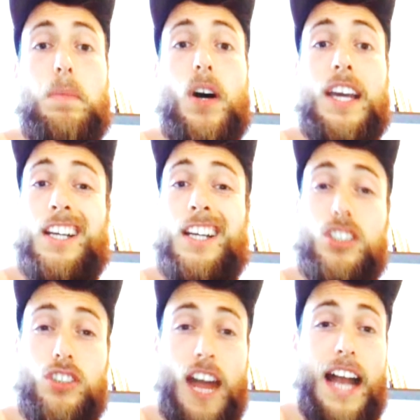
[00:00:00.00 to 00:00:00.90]
but in an
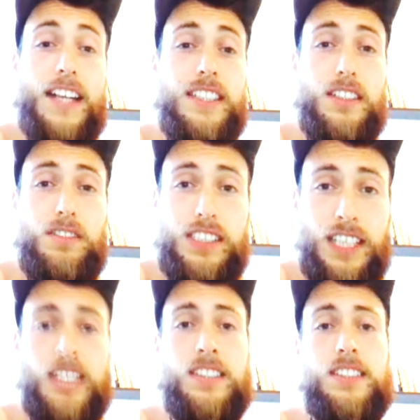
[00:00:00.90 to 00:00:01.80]
attractive
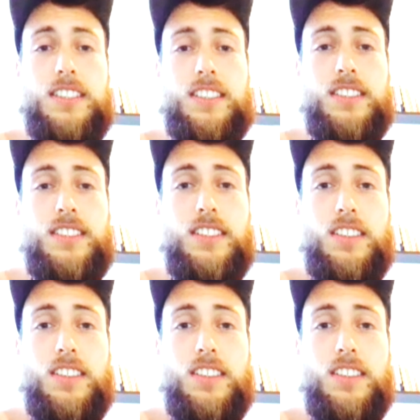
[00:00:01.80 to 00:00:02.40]
sense.